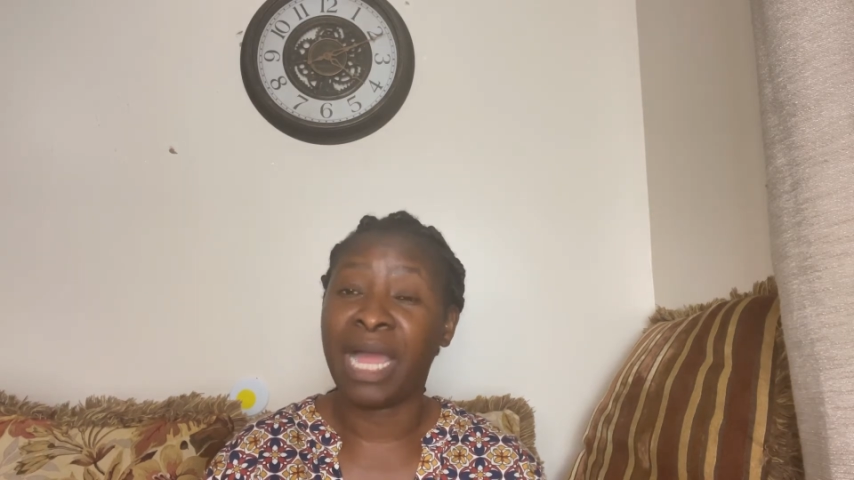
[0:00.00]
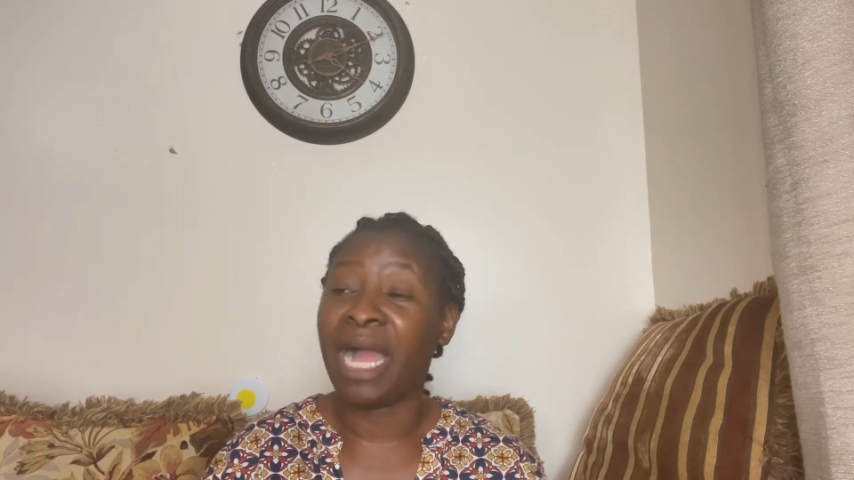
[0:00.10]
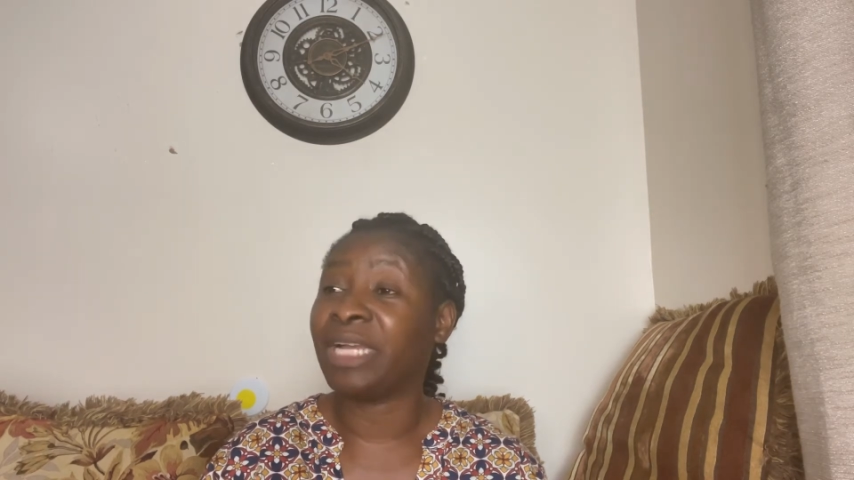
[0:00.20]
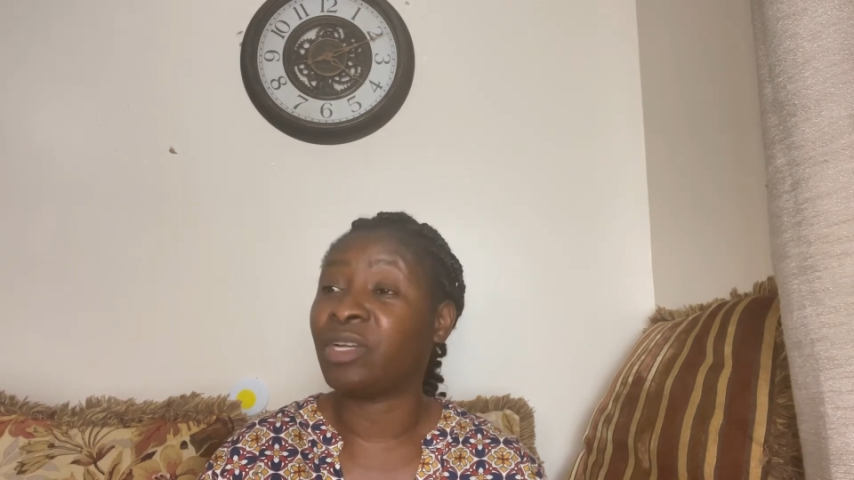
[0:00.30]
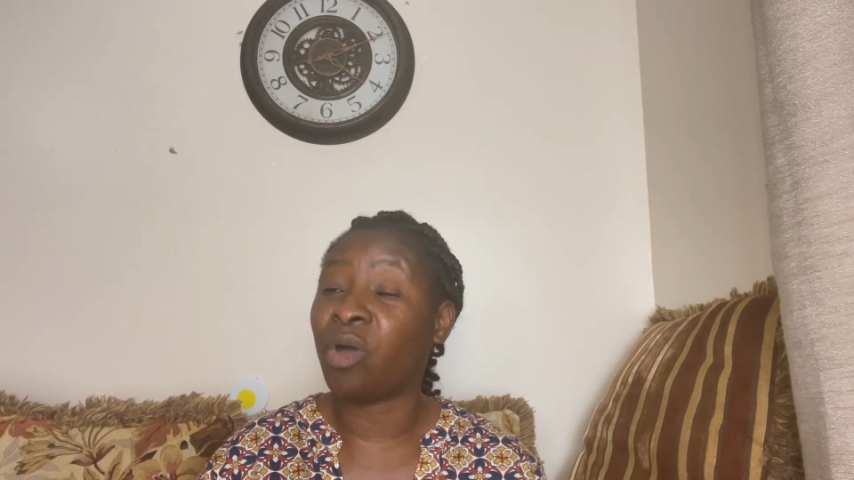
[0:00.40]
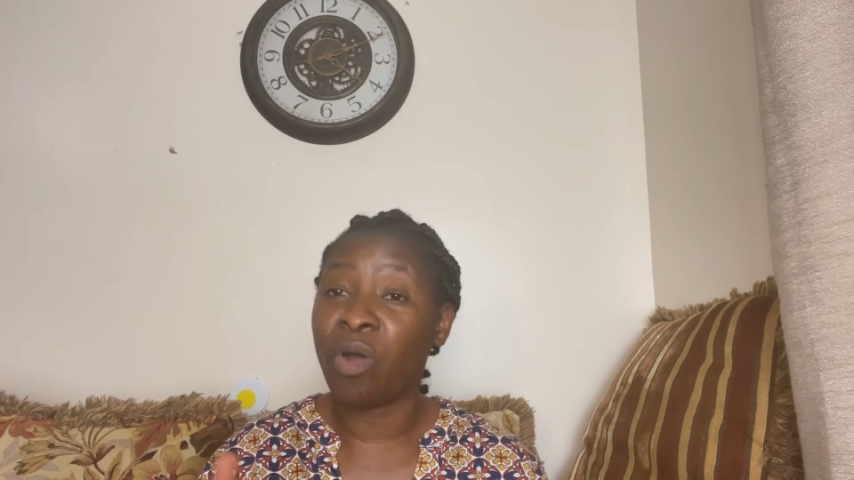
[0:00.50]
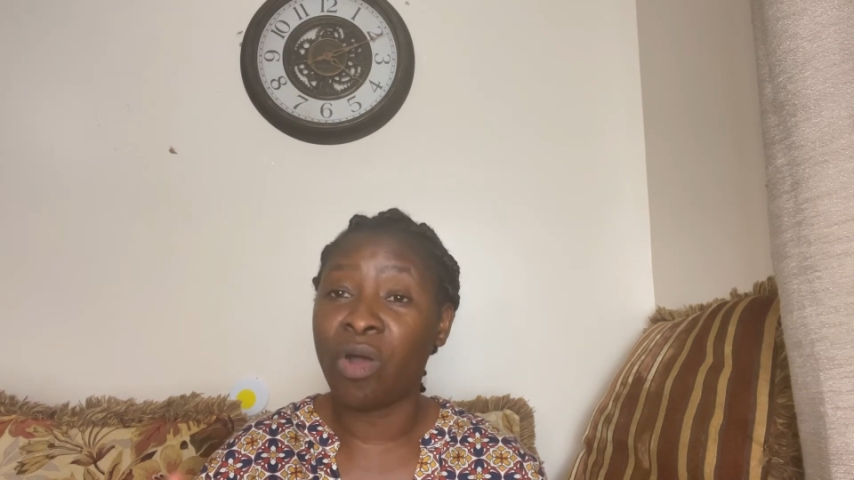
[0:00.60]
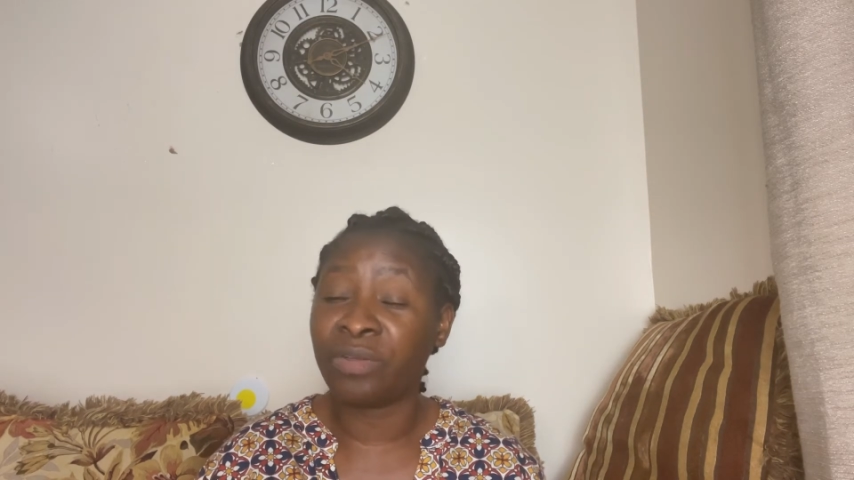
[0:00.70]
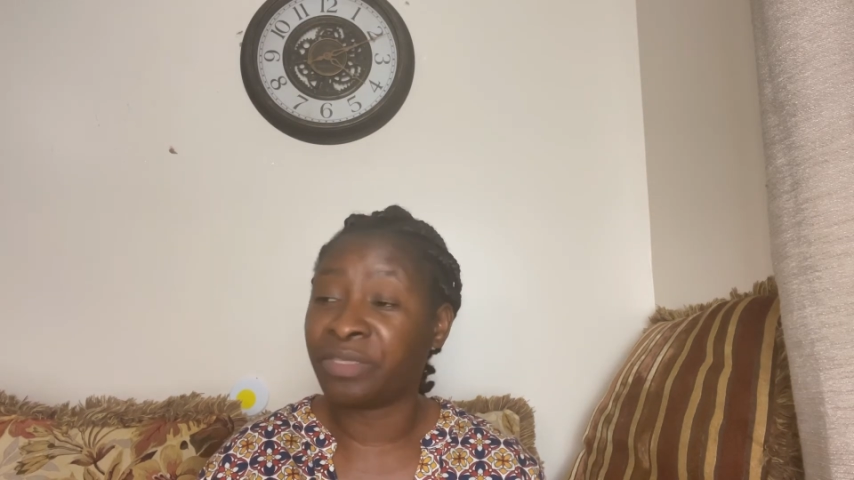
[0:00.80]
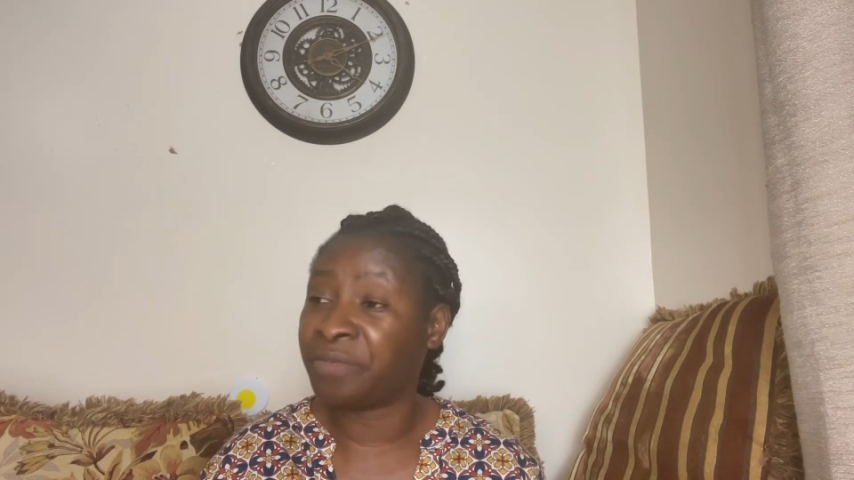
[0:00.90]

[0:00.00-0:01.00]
And all the